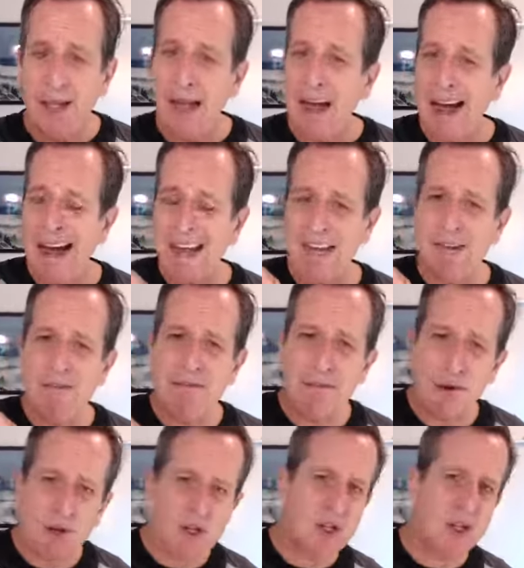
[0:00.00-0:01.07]
I can
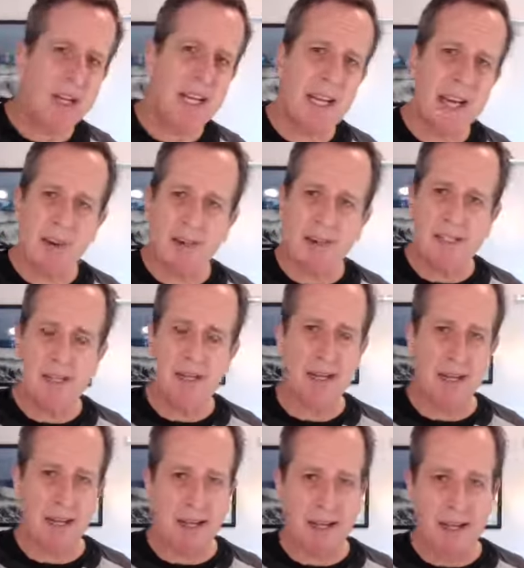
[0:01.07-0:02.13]
virtually
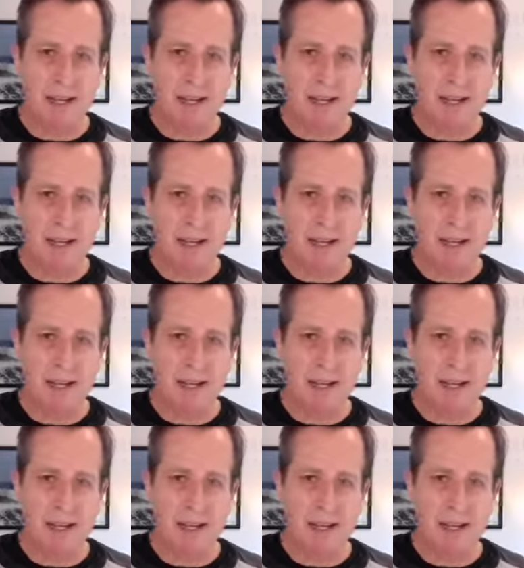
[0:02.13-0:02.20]
guarantee